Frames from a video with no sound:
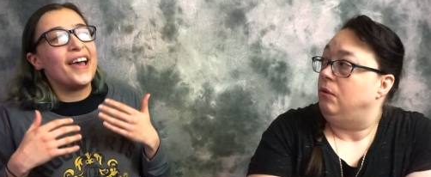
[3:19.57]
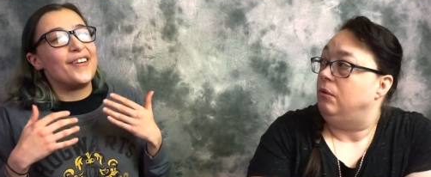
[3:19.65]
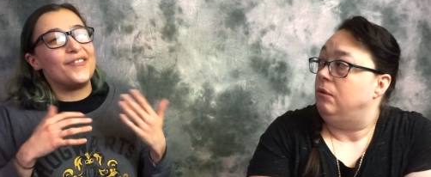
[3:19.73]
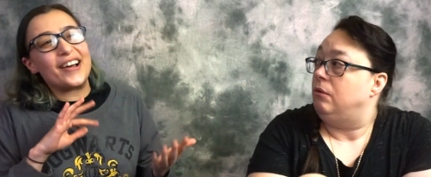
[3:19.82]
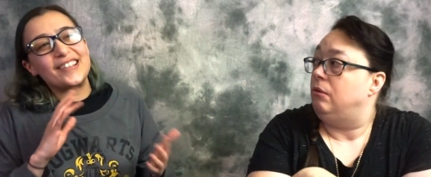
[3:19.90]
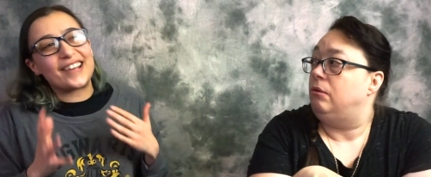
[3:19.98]

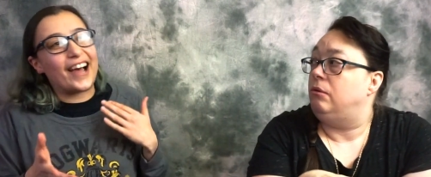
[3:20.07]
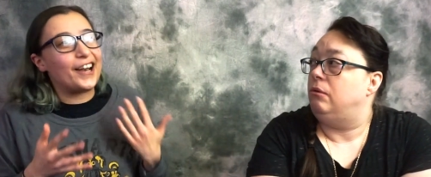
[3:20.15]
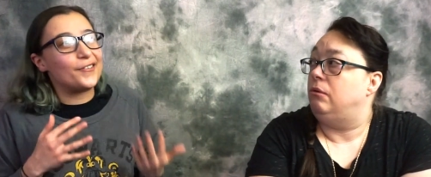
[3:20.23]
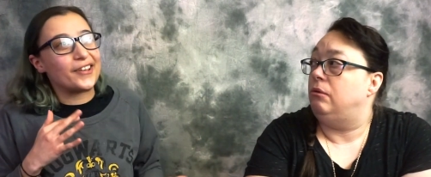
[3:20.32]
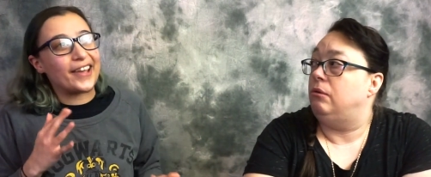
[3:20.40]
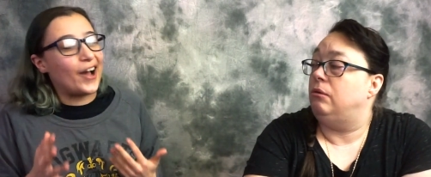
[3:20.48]
Speaker 1: that's kind of
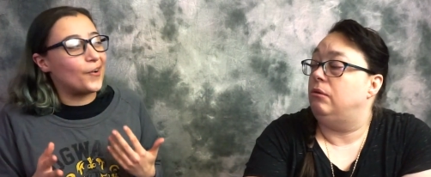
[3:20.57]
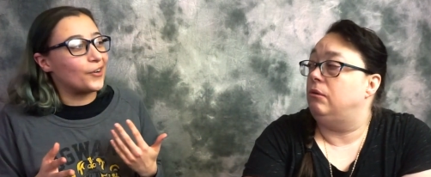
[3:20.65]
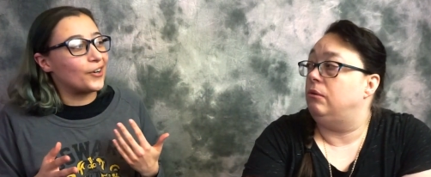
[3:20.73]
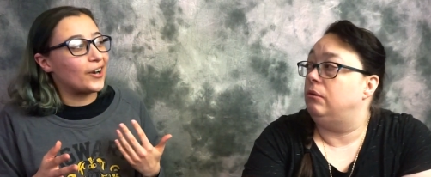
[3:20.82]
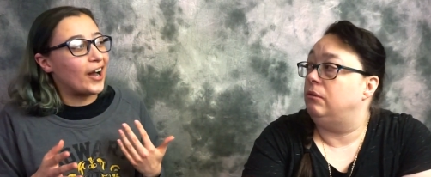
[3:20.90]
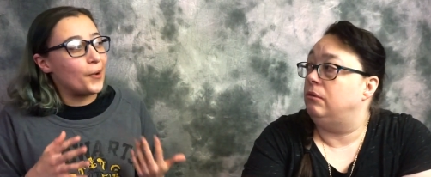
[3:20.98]
the
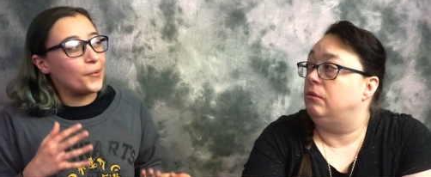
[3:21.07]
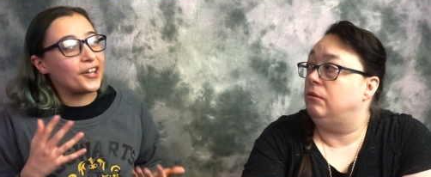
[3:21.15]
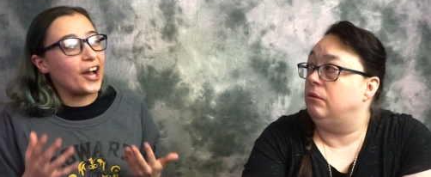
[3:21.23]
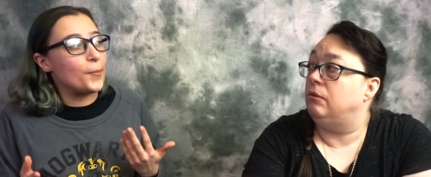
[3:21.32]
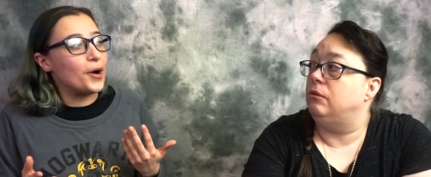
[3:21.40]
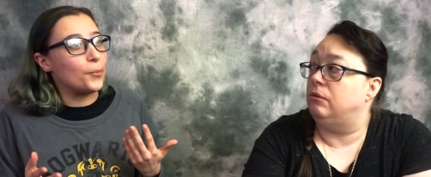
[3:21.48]
counter i would
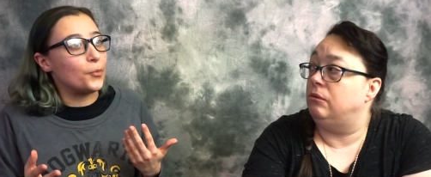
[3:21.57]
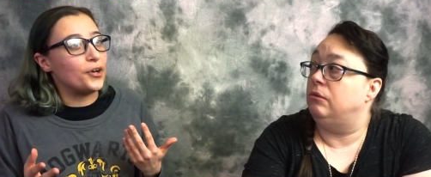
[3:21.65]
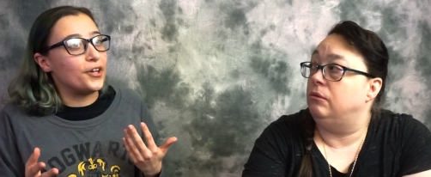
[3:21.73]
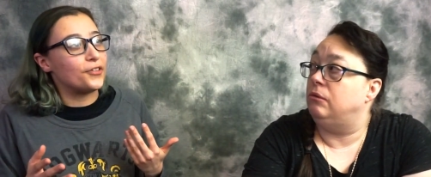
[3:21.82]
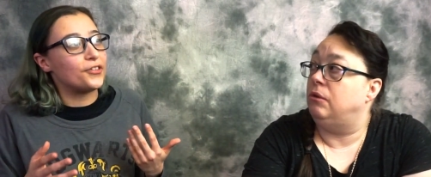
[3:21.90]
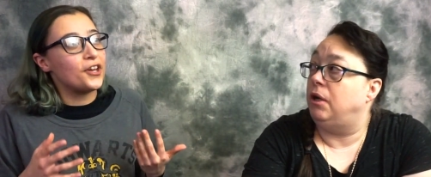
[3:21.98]
come up
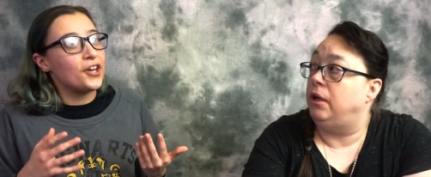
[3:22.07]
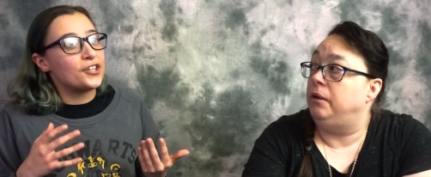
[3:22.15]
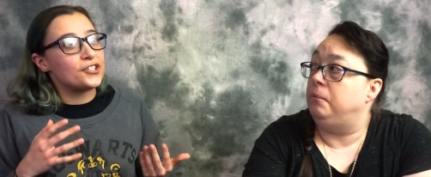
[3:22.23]
with right.